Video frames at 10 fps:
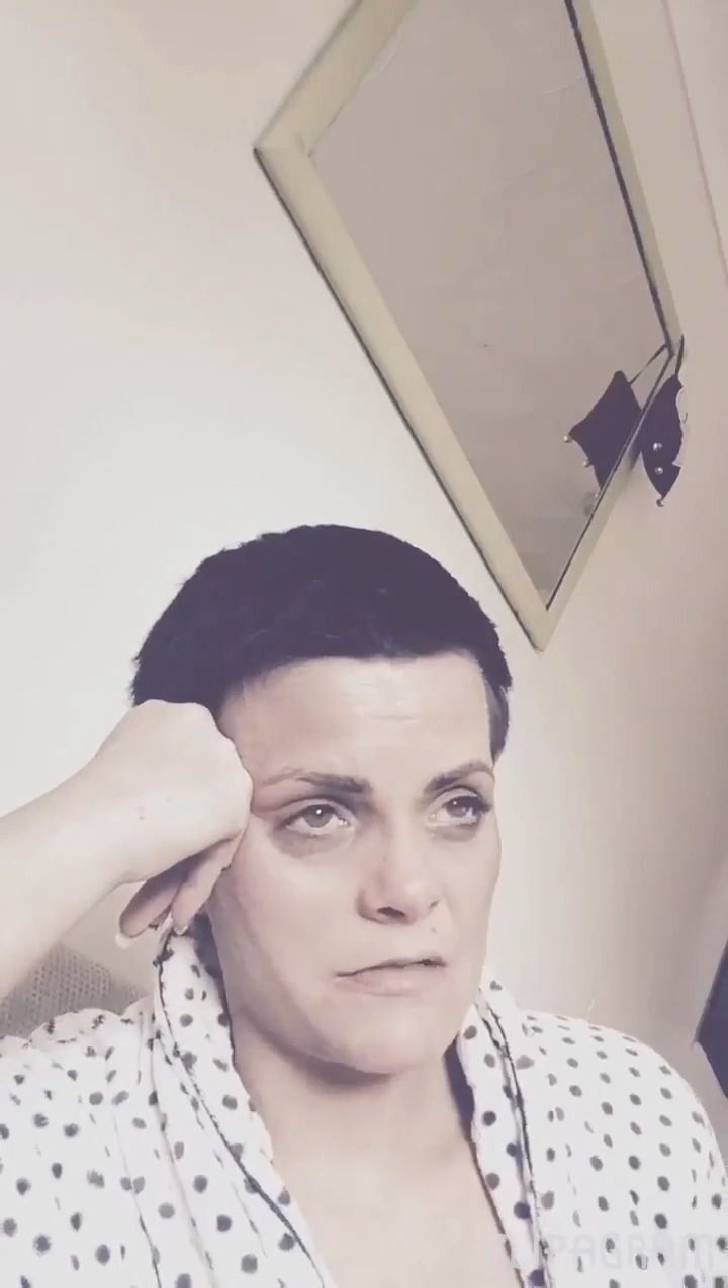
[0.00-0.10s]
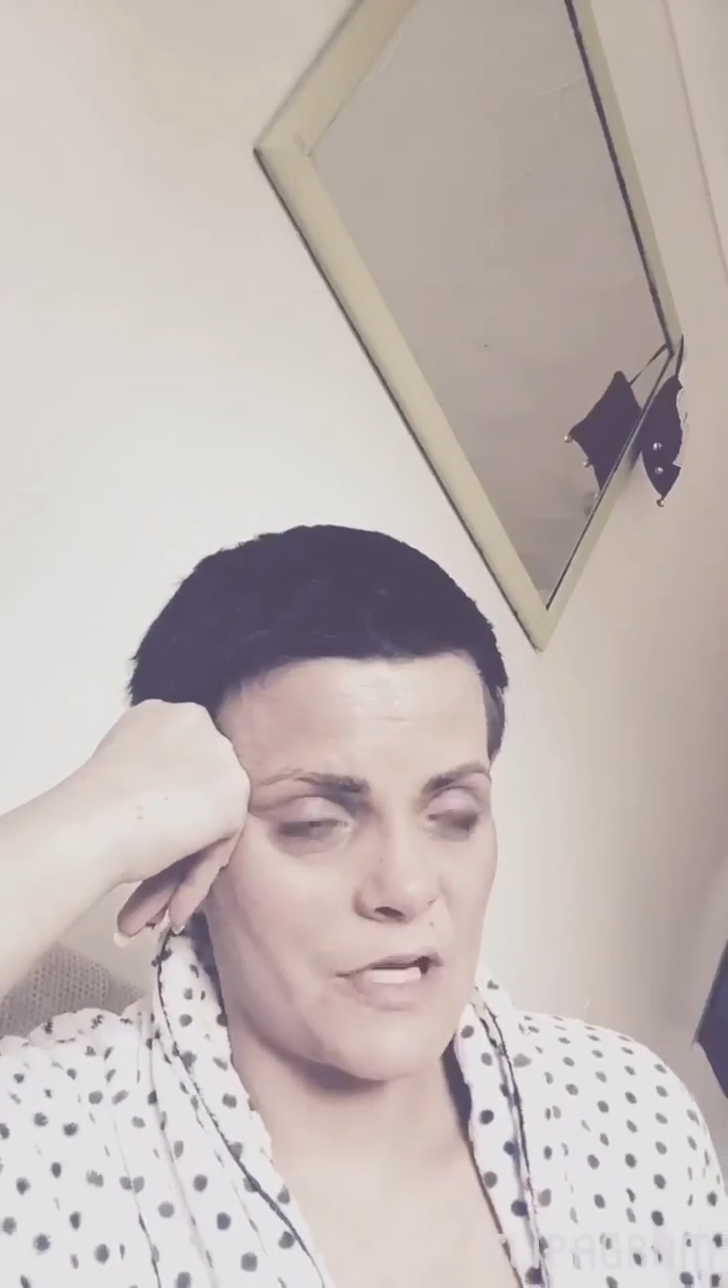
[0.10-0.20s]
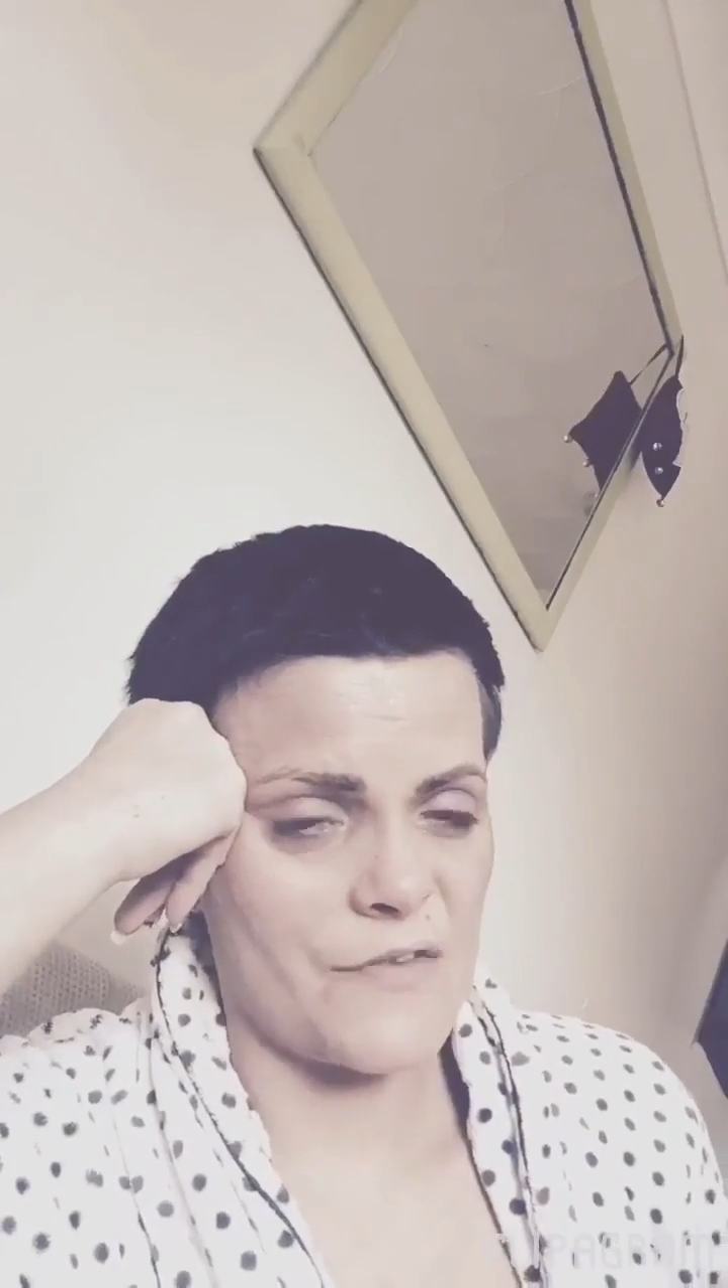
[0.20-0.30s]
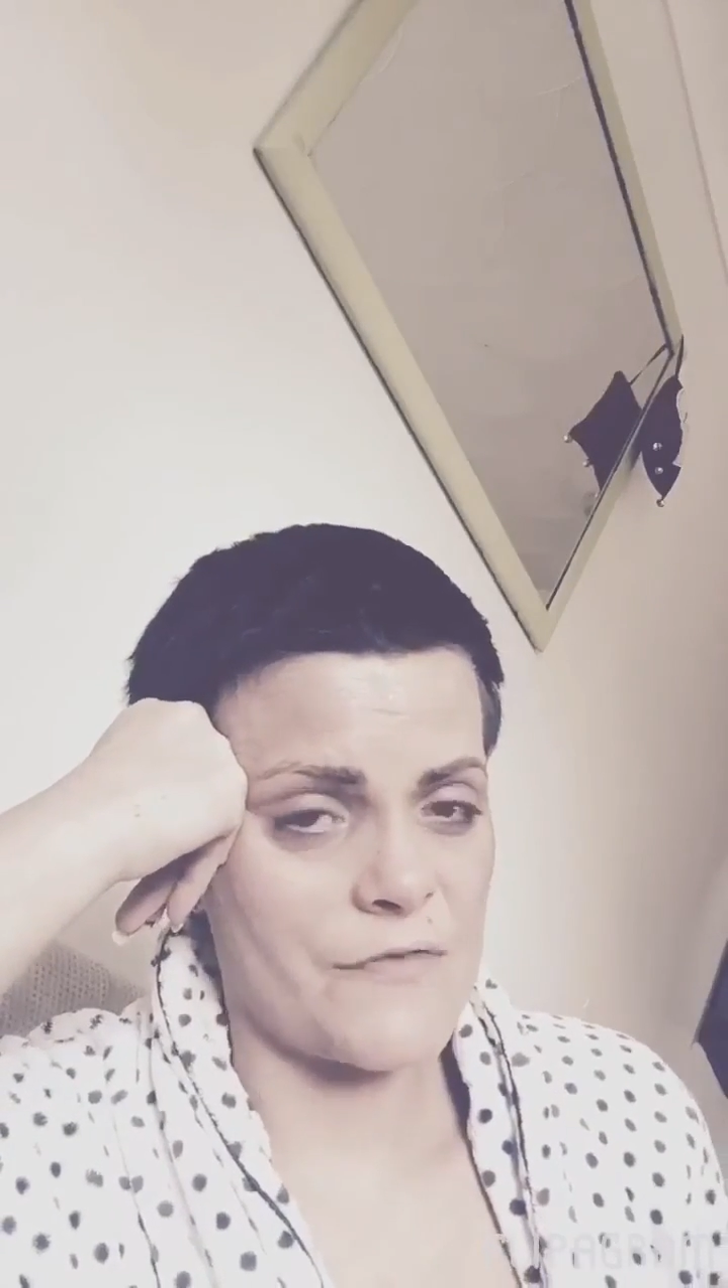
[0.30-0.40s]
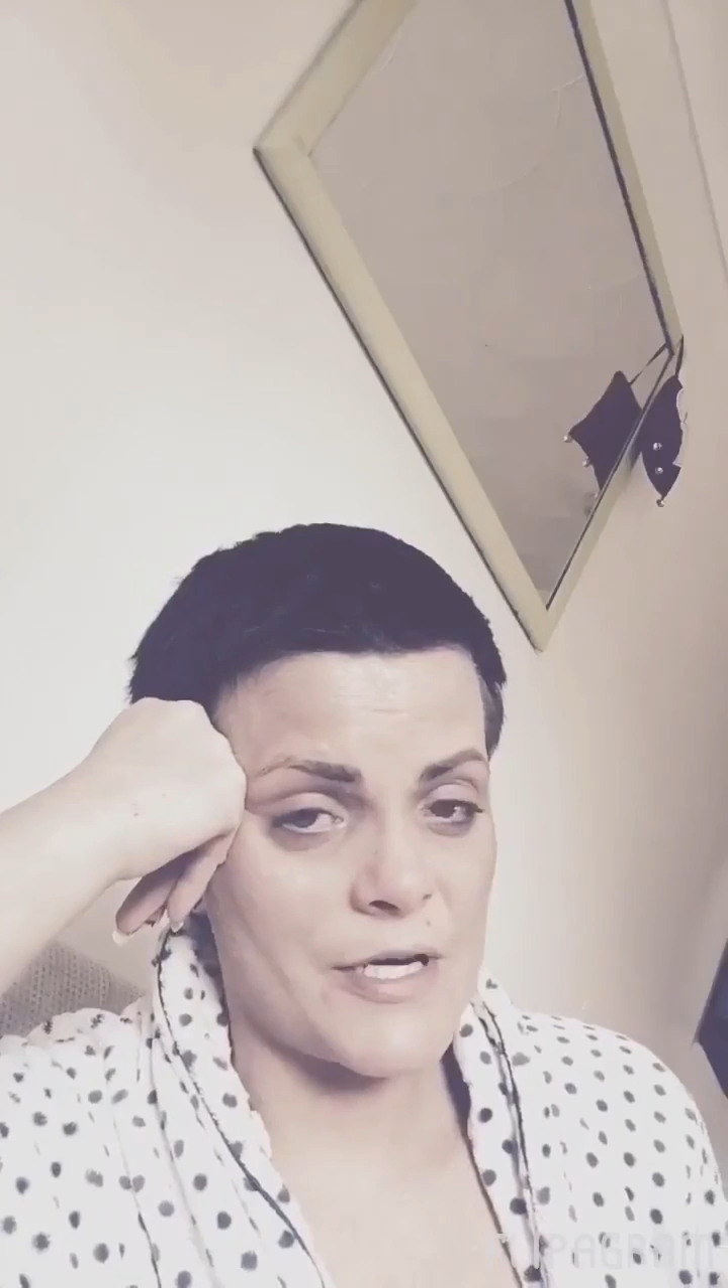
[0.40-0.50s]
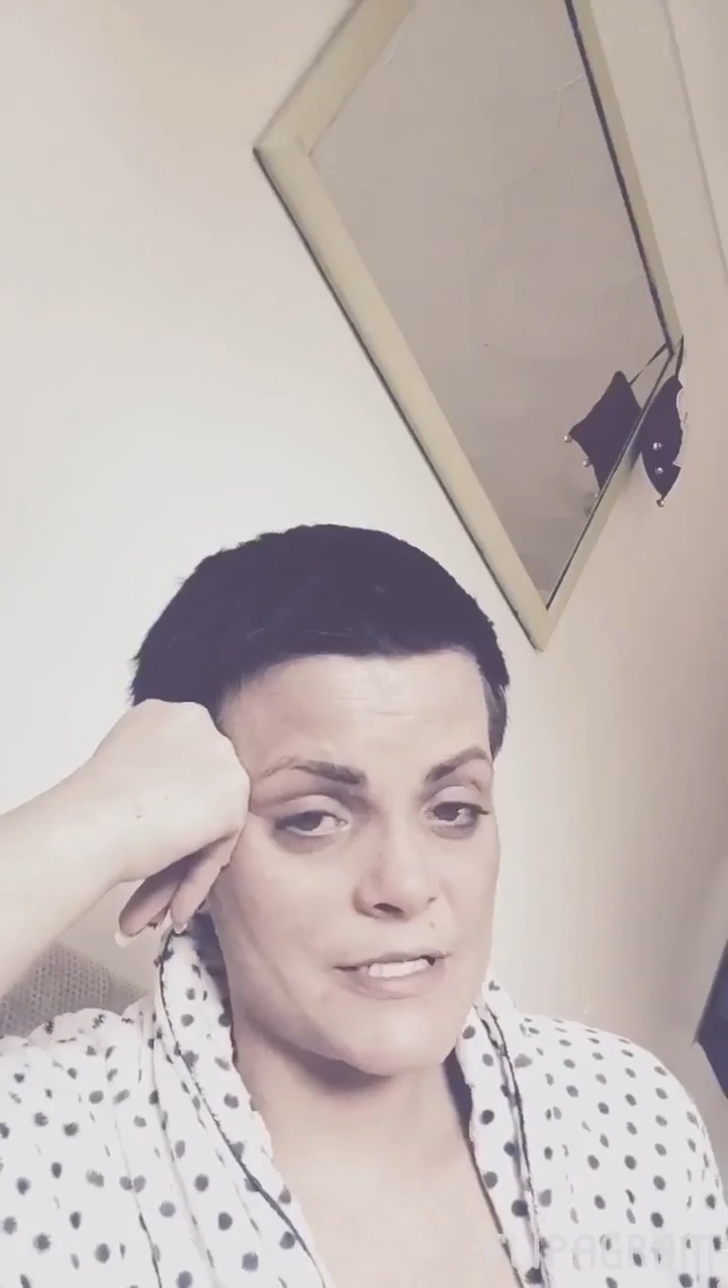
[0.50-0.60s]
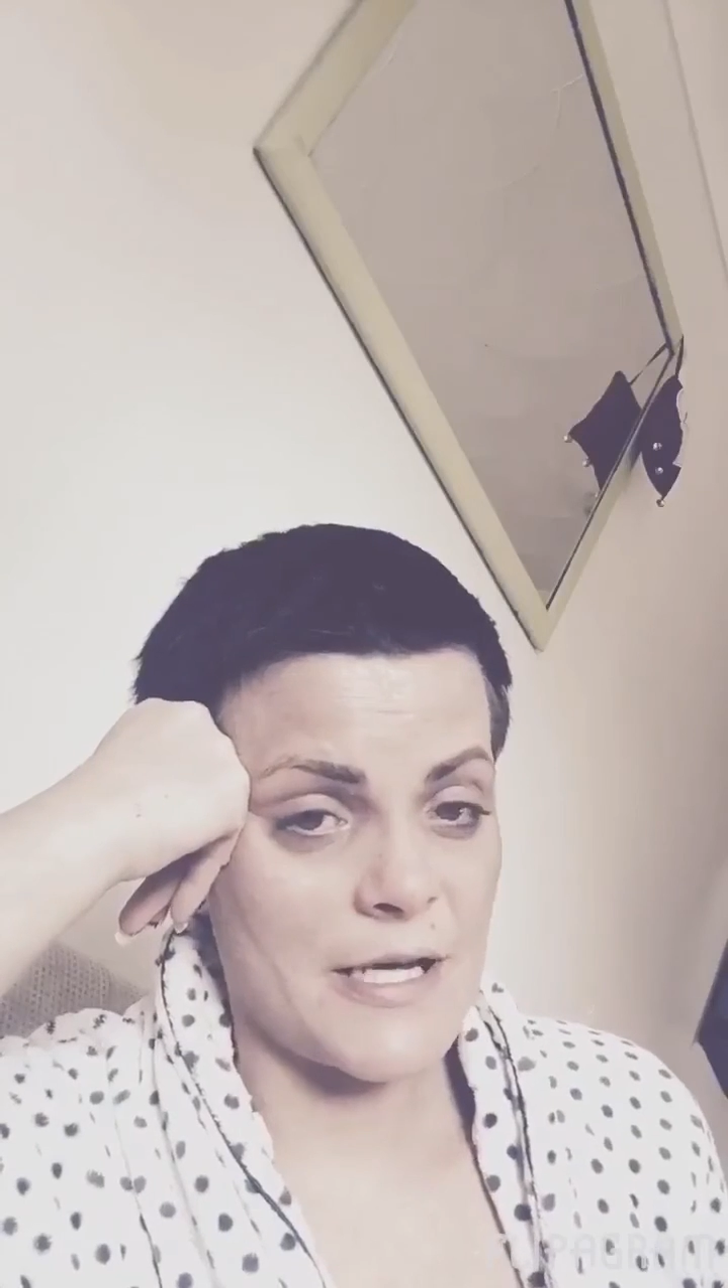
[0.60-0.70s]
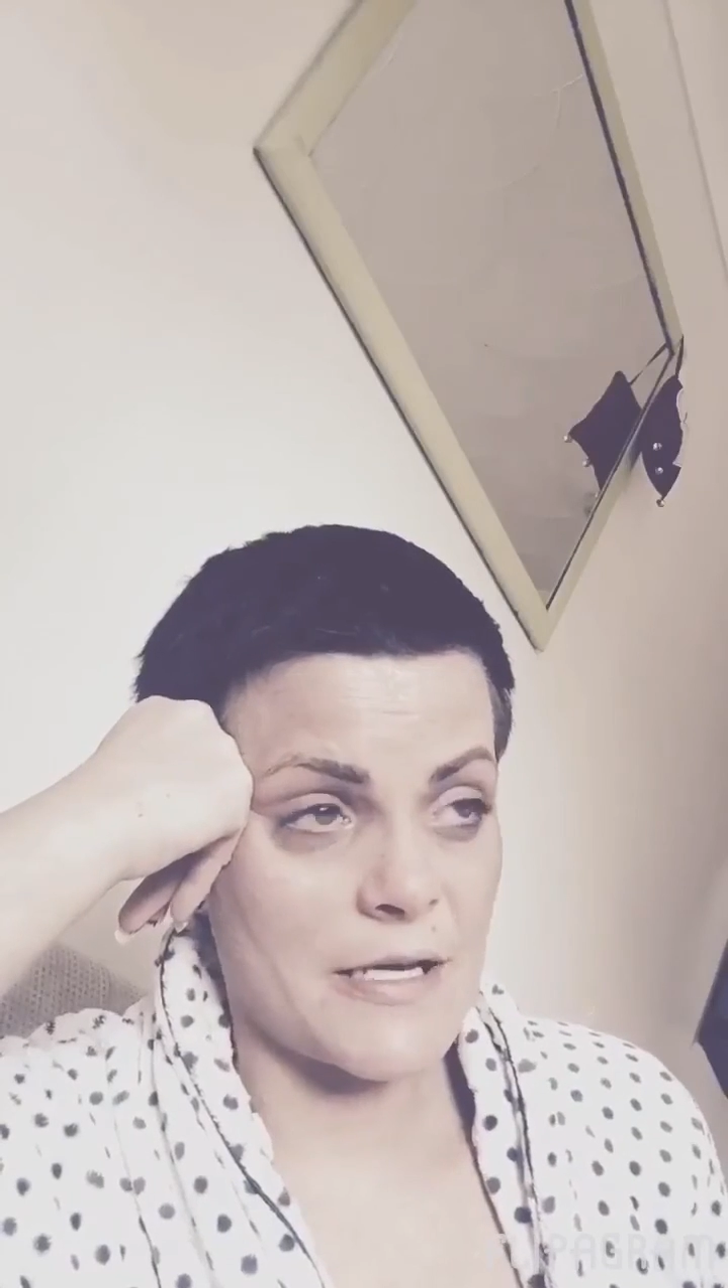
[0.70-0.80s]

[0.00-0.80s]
No, Friday?